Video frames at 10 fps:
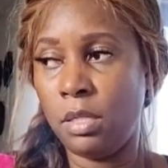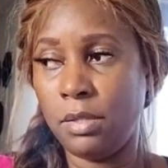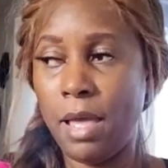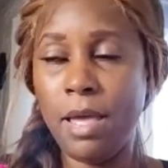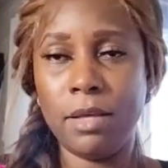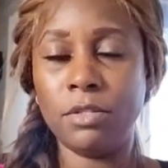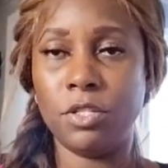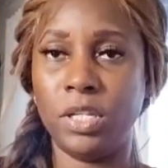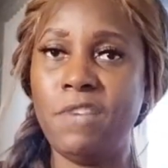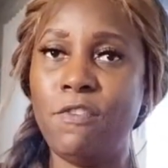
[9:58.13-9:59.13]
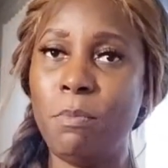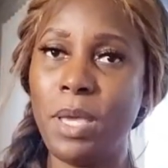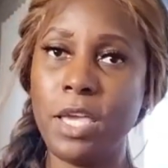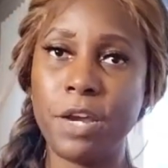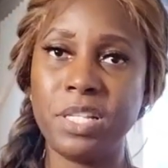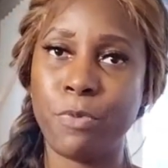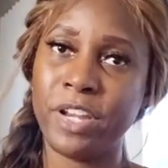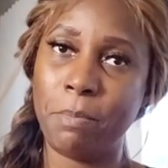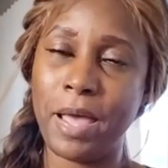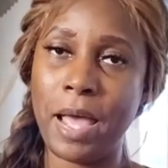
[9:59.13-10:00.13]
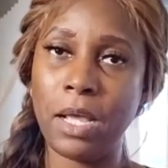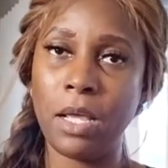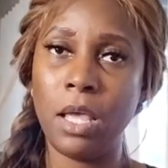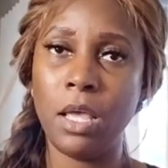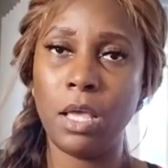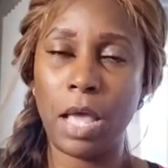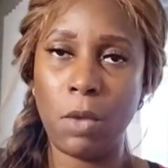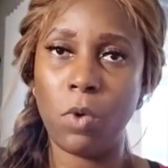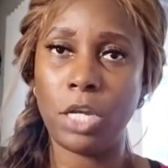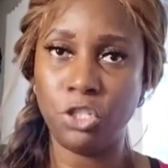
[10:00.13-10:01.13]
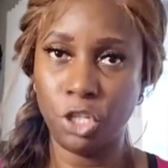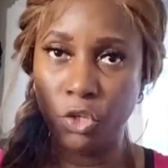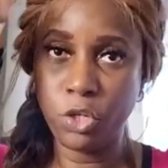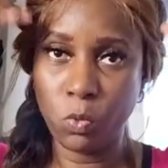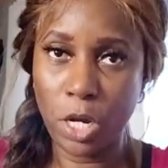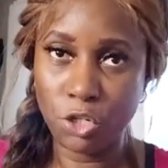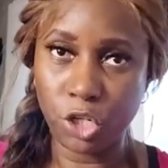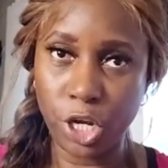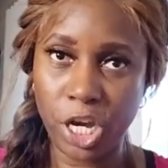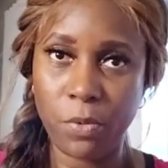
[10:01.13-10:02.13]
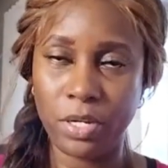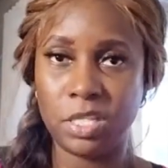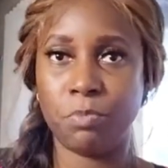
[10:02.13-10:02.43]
Yeah, so even when my hair is braided back, I wash it. You could wash your hair when it's